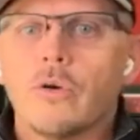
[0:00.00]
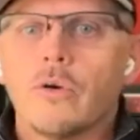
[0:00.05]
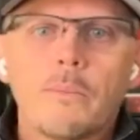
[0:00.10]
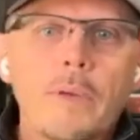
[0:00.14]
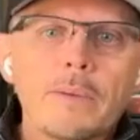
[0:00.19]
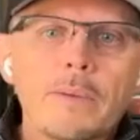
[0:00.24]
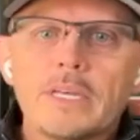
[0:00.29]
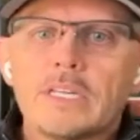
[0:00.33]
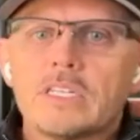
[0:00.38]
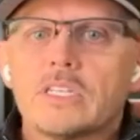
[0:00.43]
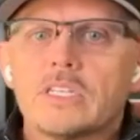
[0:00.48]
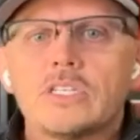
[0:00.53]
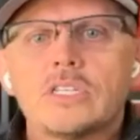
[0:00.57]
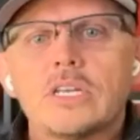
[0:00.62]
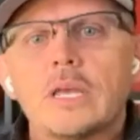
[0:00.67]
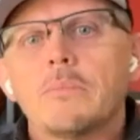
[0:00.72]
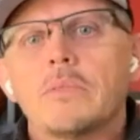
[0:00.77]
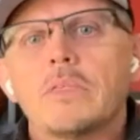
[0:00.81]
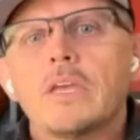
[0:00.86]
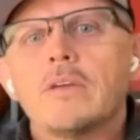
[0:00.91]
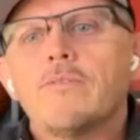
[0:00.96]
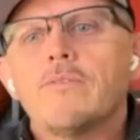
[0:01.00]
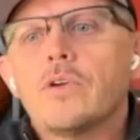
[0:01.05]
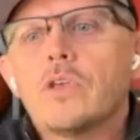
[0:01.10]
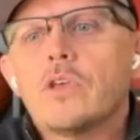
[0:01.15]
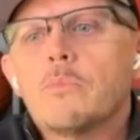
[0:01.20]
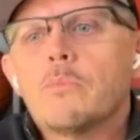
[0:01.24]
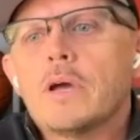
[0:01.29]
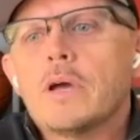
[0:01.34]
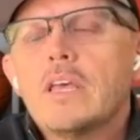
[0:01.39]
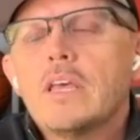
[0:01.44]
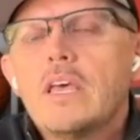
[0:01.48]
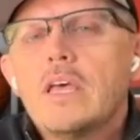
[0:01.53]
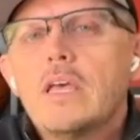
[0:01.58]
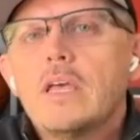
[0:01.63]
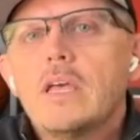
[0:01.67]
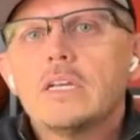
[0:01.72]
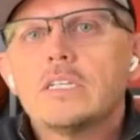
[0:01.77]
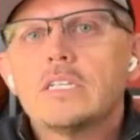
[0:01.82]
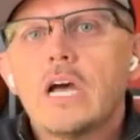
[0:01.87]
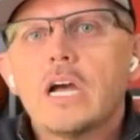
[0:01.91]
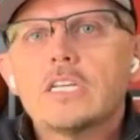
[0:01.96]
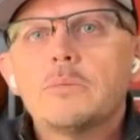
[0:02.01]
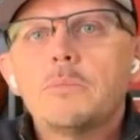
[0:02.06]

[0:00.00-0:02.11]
Or maybe it's the same thing for you, but talk